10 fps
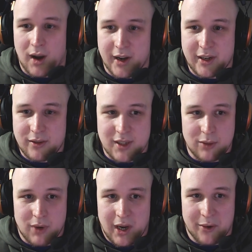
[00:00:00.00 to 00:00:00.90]
I don't
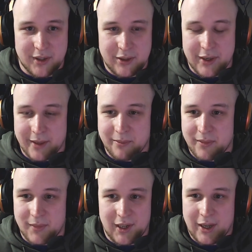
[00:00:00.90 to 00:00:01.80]
see why I would do it.
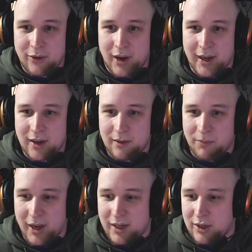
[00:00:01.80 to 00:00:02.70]
You know, I
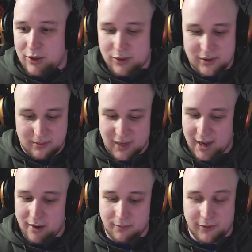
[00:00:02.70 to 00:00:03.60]
can use
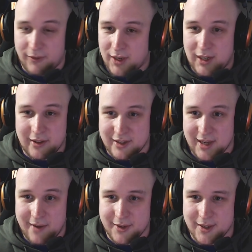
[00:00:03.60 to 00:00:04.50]
10, 15 other
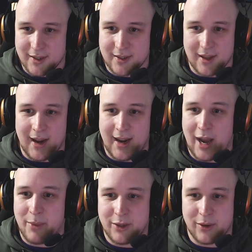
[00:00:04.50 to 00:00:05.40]
services that
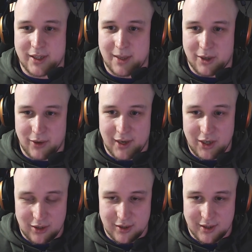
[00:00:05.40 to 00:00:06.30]
allow me to accept
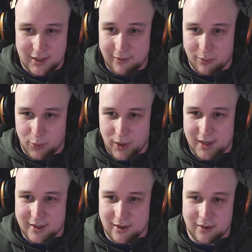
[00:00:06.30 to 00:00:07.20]
donations in different
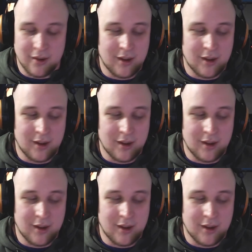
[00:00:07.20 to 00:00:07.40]
ways